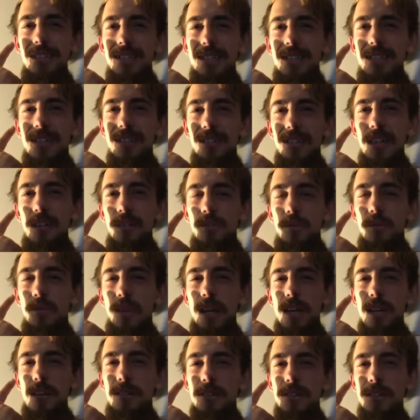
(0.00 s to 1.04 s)
still get
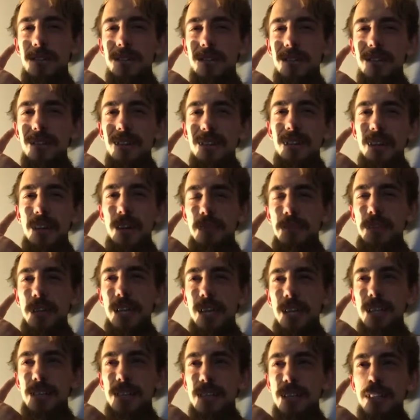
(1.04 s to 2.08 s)
whiffs of
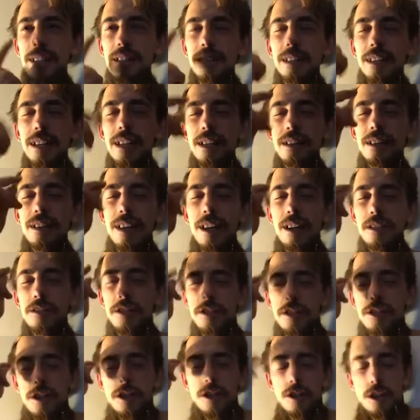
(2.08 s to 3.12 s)
things, and literally I'll
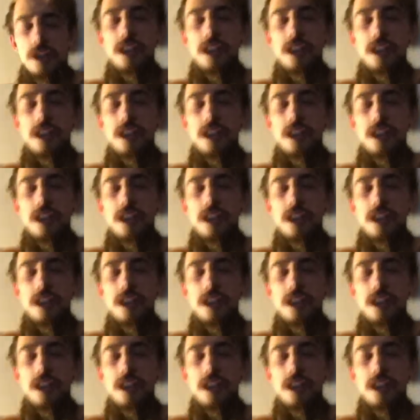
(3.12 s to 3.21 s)
just